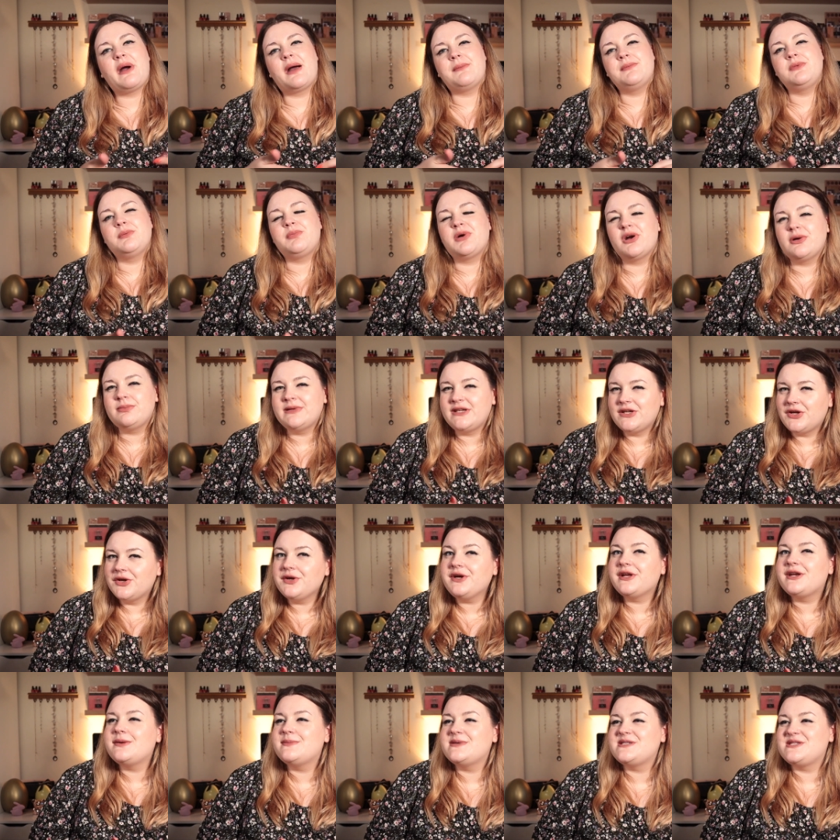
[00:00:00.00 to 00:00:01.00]
I'm probably not
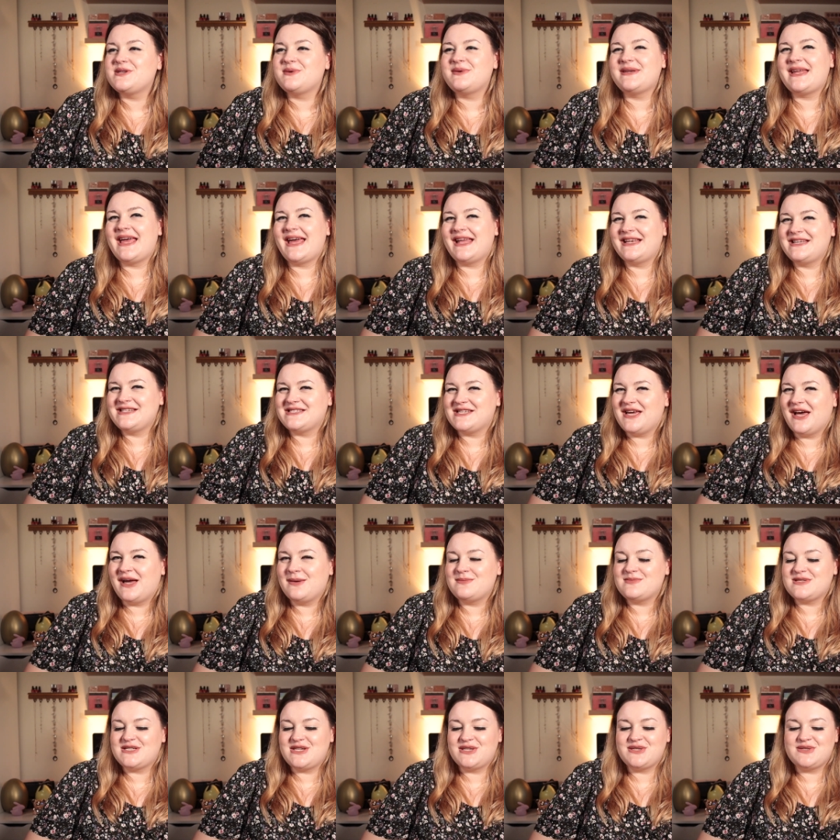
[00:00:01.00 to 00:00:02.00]
going to be doing it
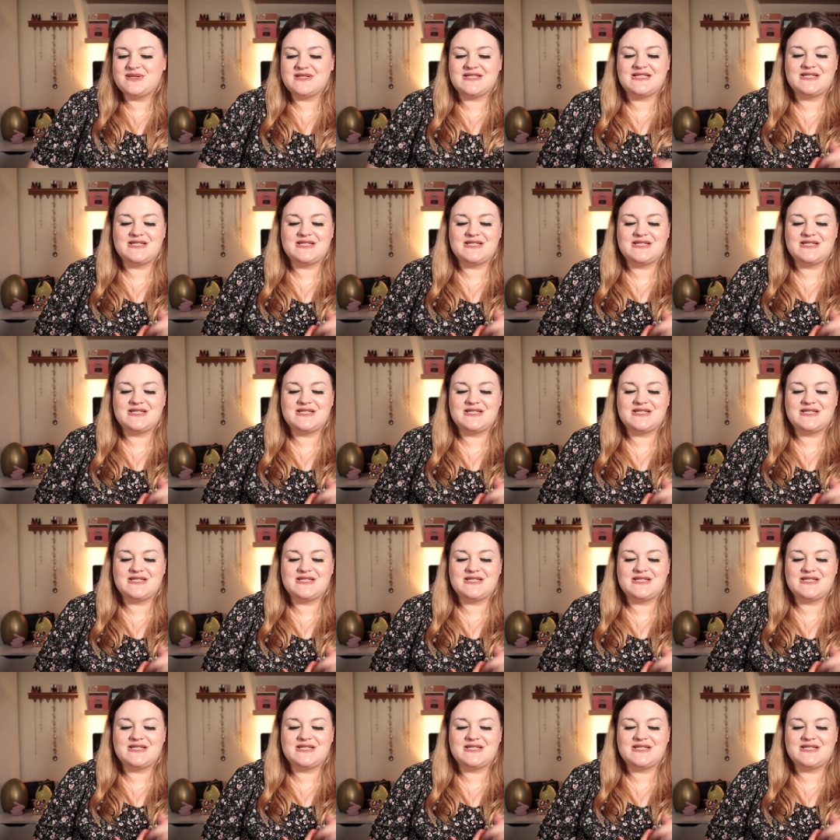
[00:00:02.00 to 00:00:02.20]
anytime too